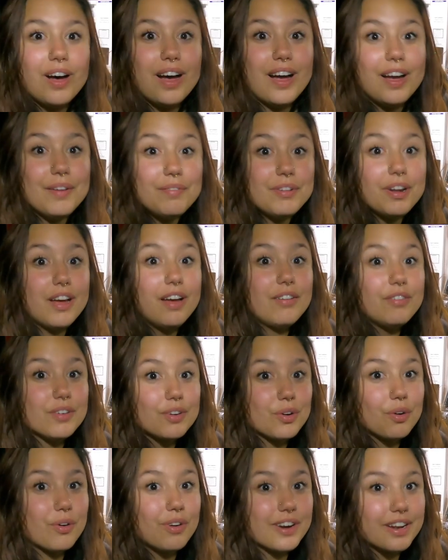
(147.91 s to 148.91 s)
I'm not
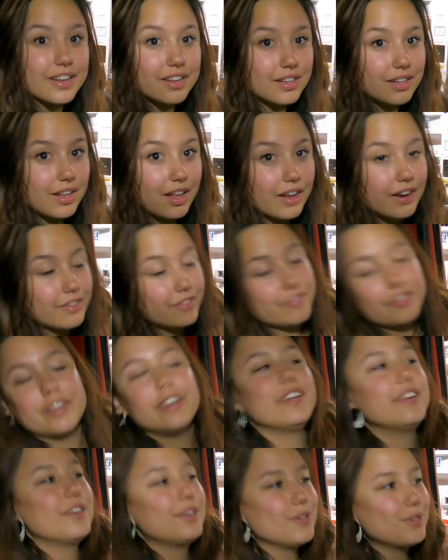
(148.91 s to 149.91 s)
recording a lot of
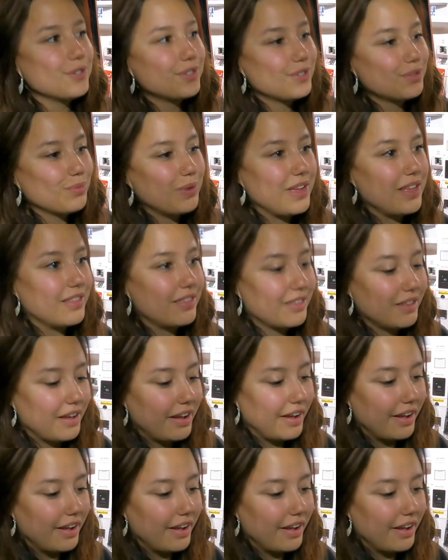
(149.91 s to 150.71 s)
videos with